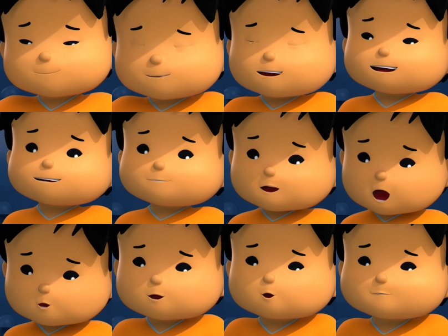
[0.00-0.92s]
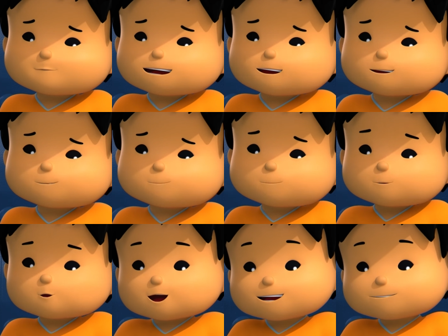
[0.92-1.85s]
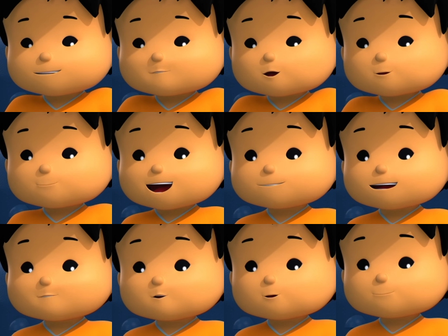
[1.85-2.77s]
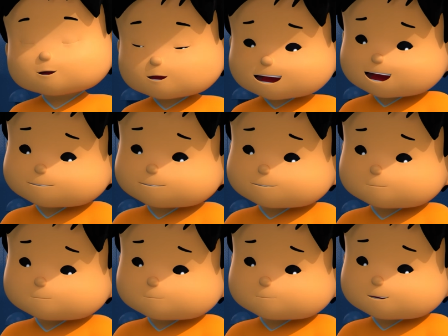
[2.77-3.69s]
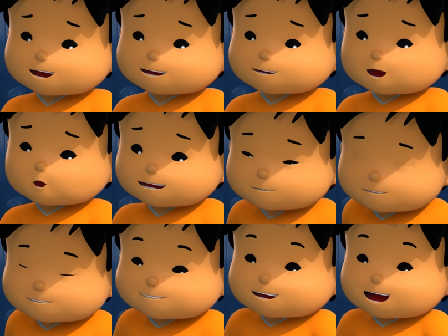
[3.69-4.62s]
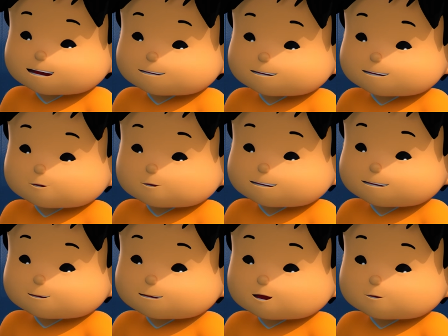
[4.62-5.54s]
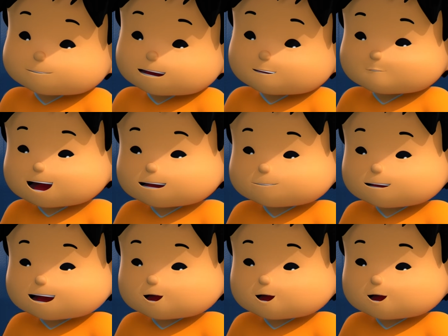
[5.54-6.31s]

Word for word: Think of how you feel, waiting for your package from your aunt, and how excited you're going to be when it finally